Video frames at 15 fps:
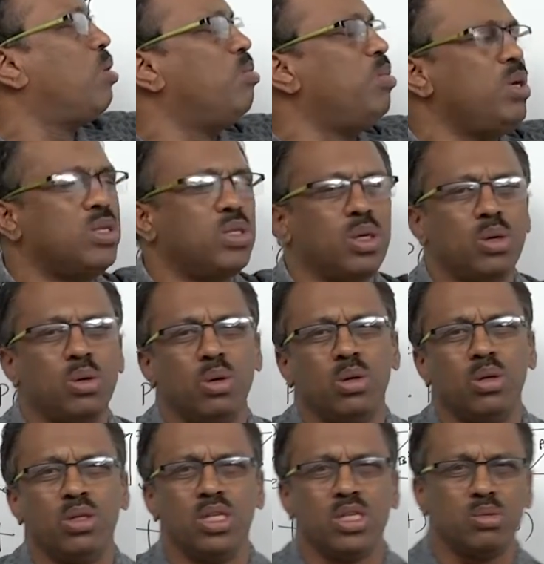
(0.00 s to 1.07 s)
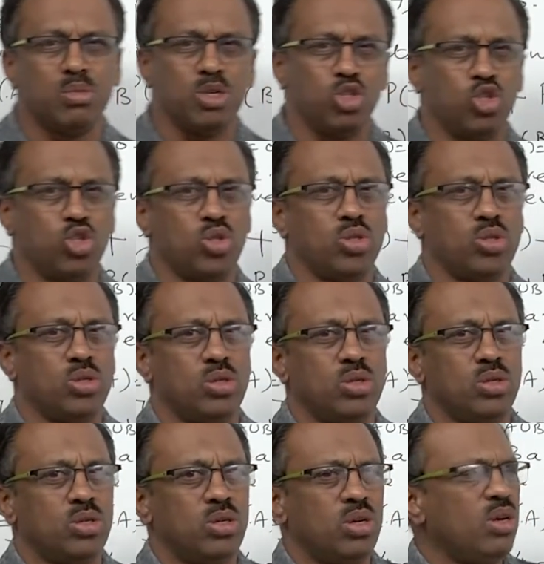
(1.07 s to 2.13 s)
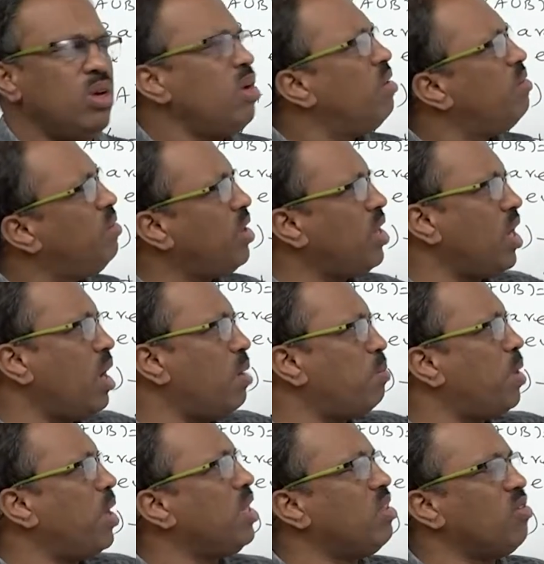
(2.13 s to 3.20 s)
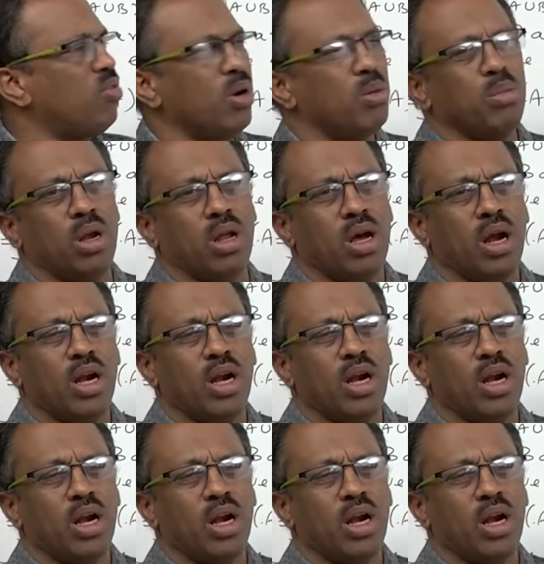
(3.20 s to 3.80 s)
of B is equal to this much. We can apply the formula.